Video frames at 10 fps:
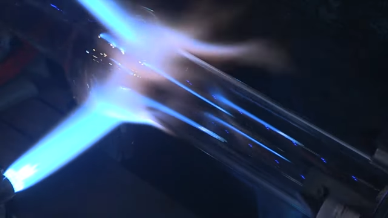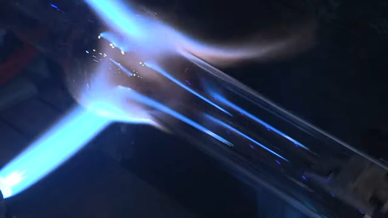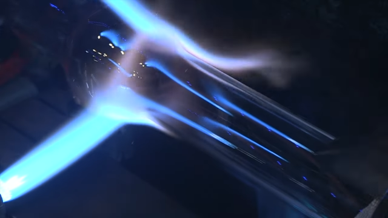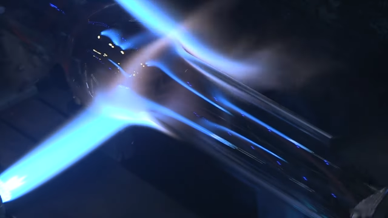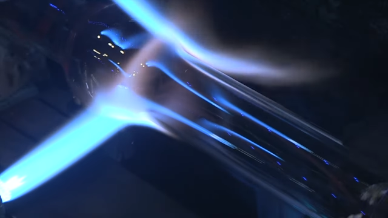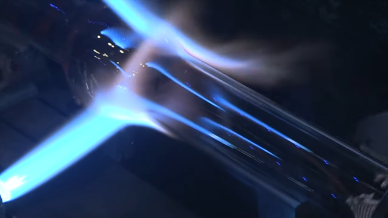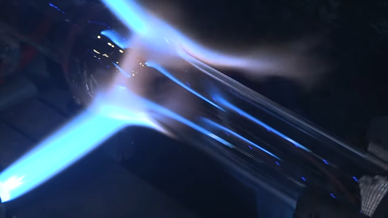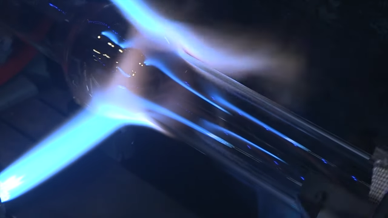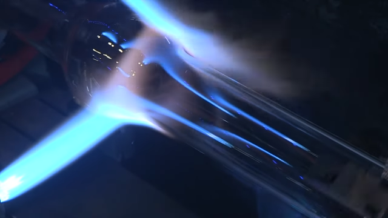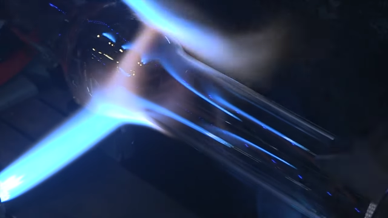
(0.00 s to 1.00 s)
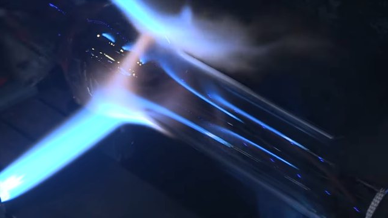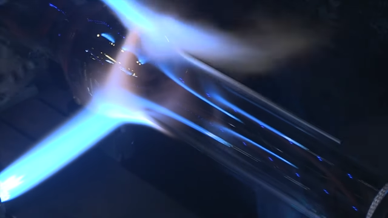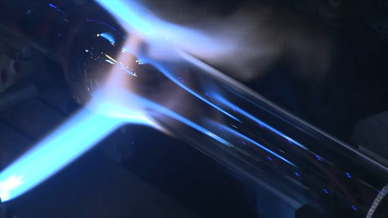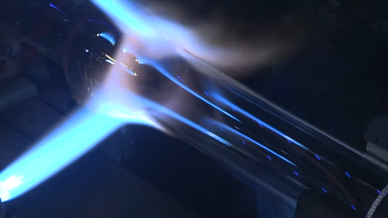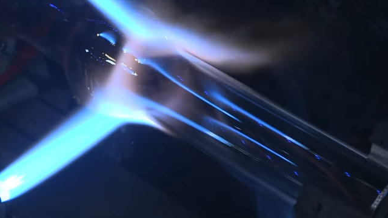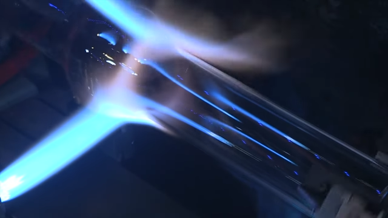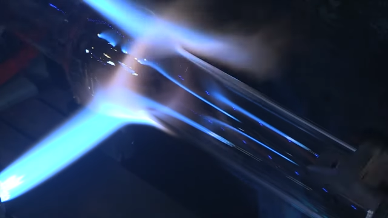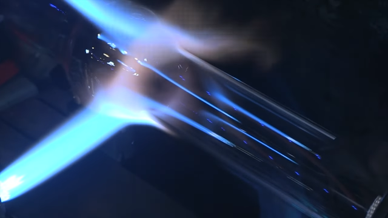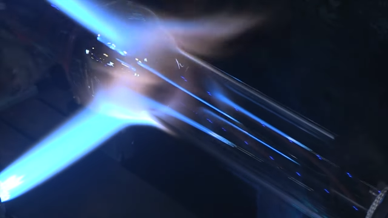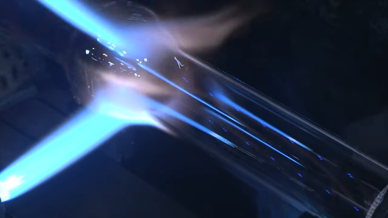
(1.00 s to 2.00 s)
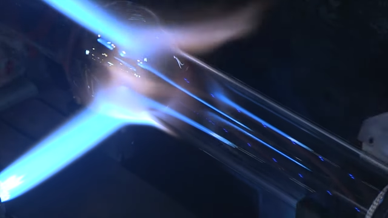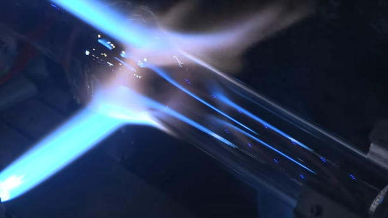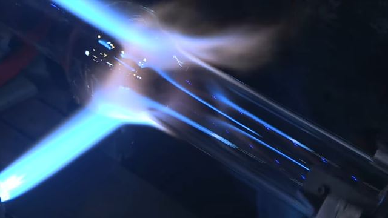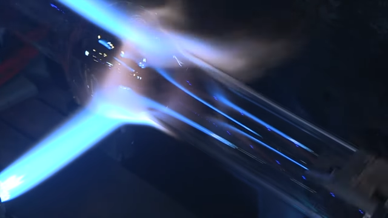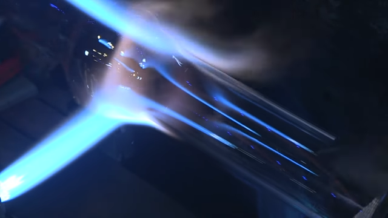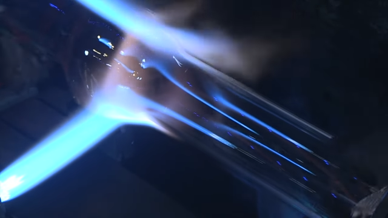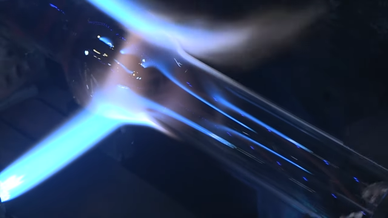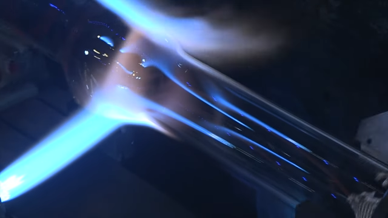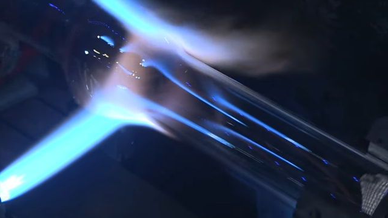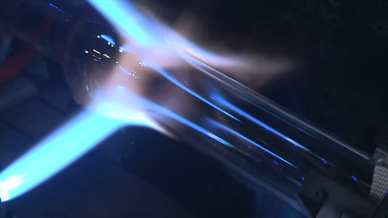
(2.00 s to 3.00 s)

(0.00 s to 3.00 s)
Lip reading: [unreadable: no face in view]